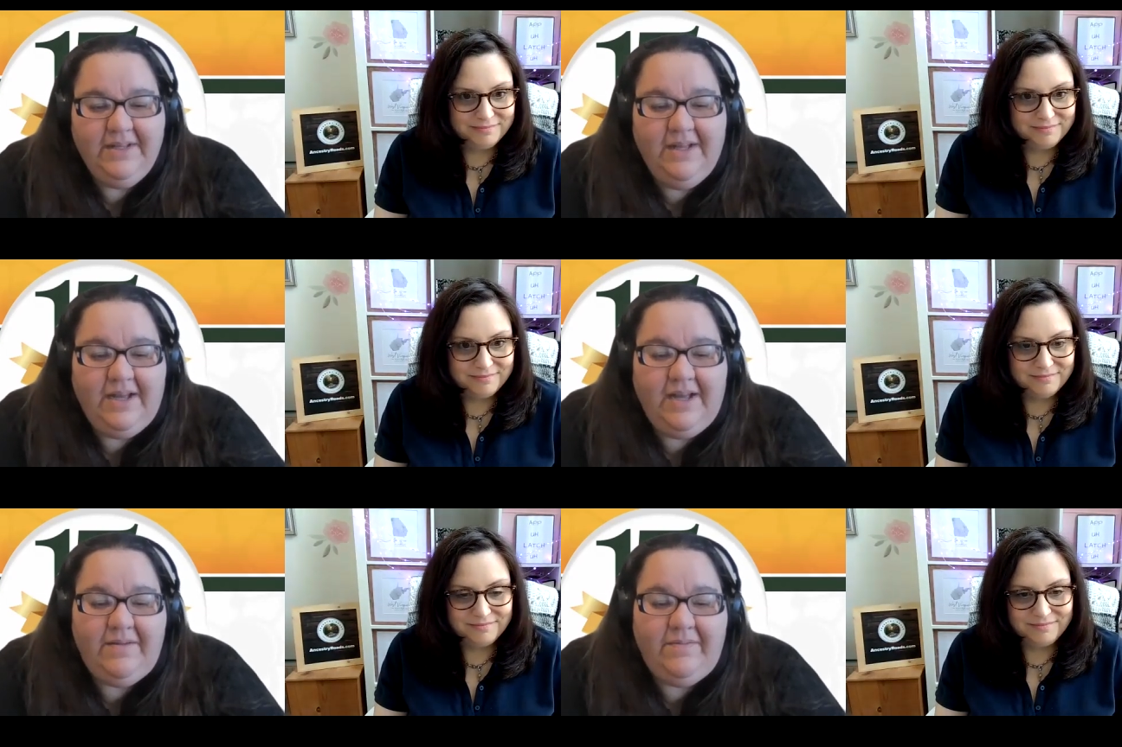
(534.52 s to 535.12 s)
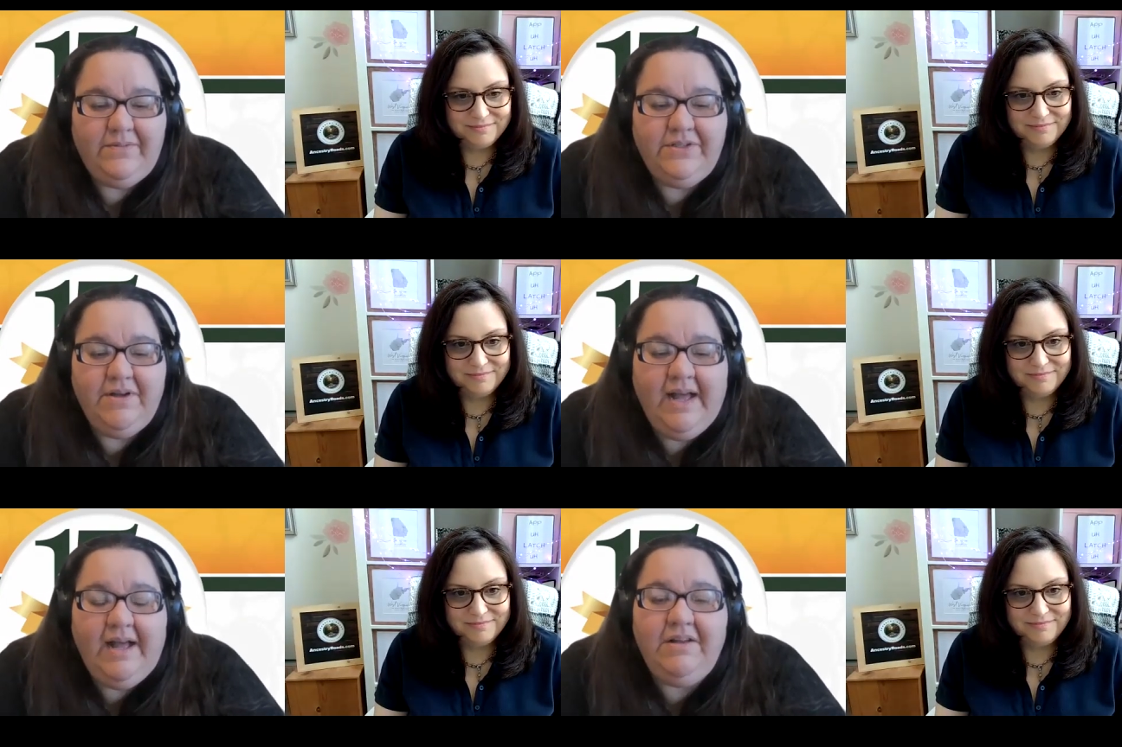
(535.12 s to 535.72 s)
Speaker 1: Um, so
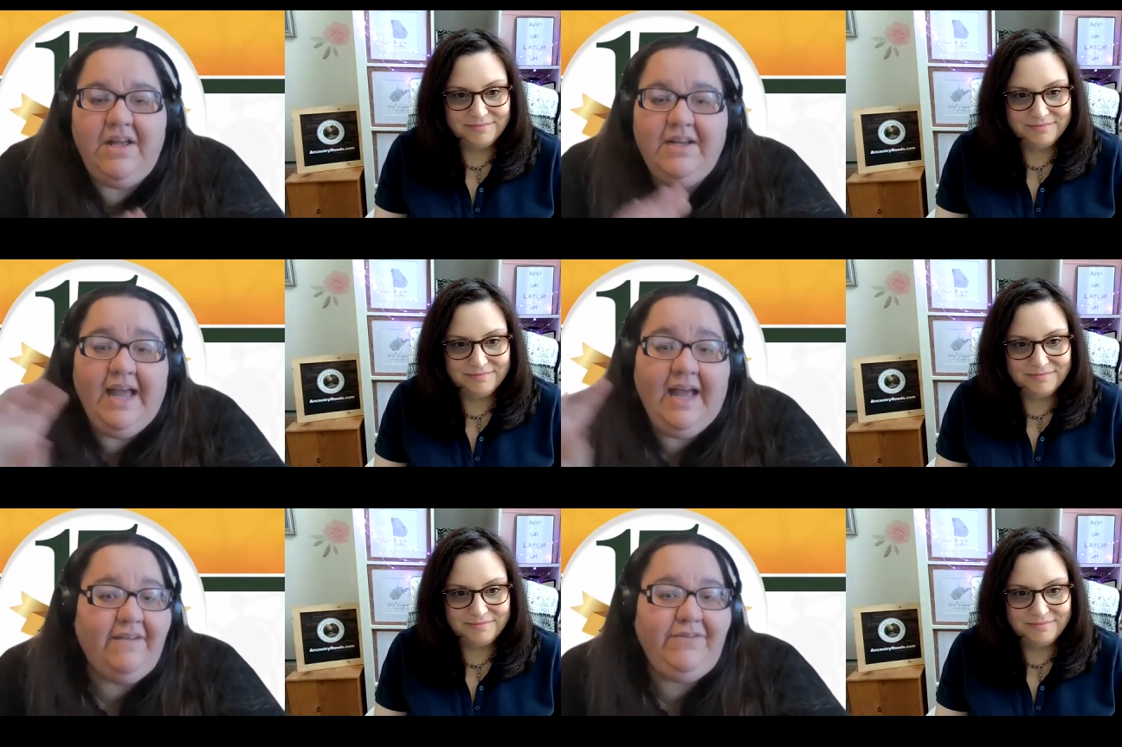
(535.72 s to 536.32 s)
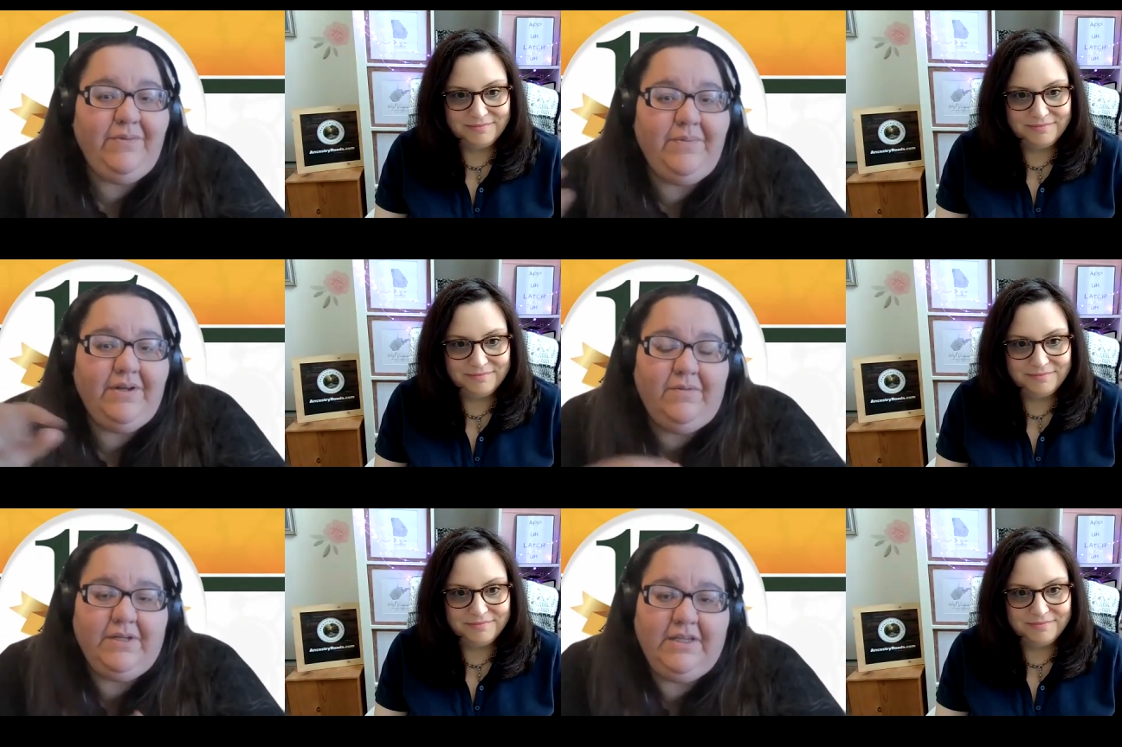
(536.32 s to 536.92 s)
how long have you been
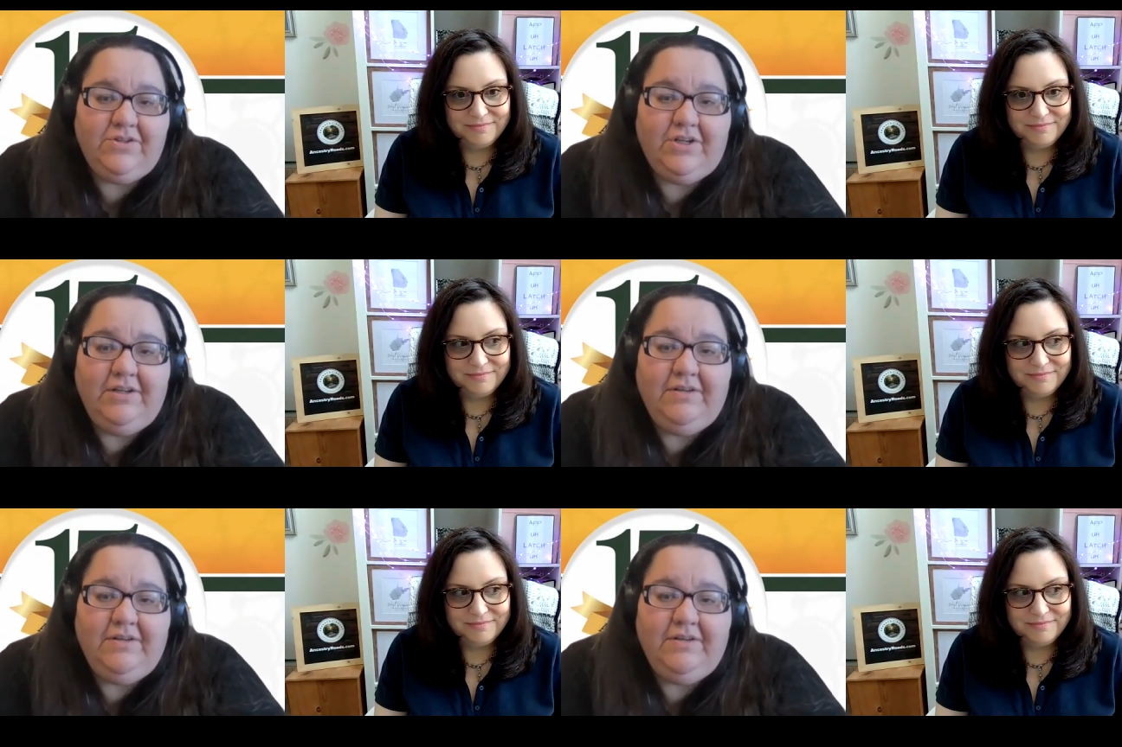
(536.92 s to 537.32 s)
on WikiTree?